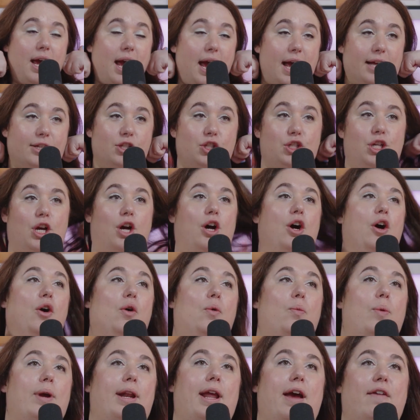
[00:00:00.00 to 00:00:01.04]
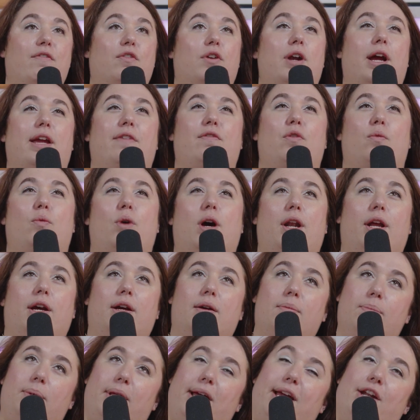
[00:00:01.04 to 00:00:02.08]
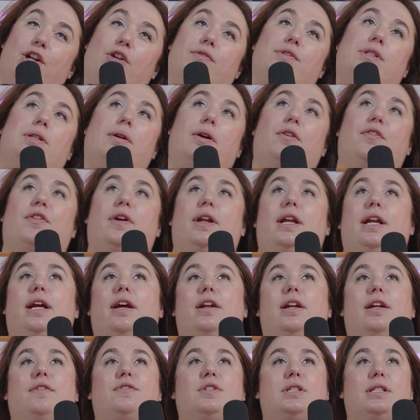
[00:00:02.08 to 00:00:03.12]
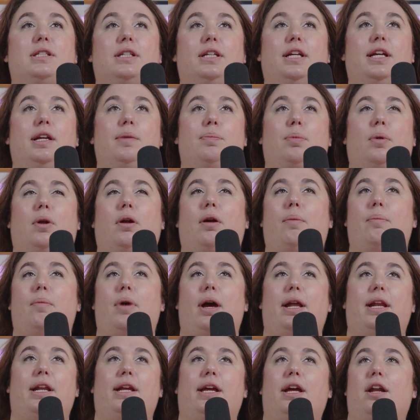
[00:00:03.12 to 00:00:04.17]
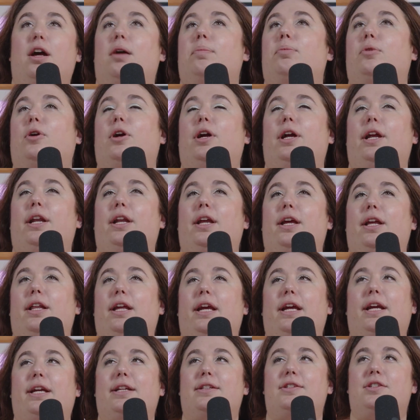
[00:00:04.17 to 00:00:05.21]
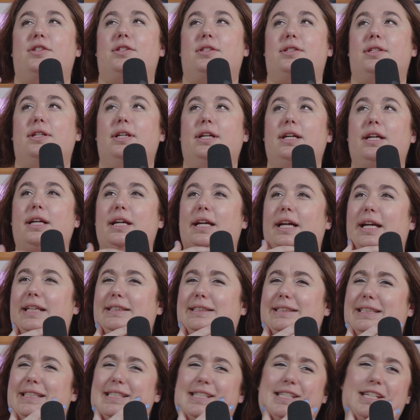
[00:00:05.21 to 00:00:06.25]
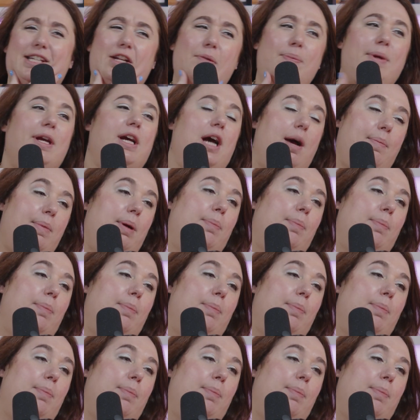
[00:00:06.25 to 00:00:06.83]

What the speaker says: And so whenever I even want to complain, or if I didn't get enough sleep, or I didn't get upgraded, like it's easy to become a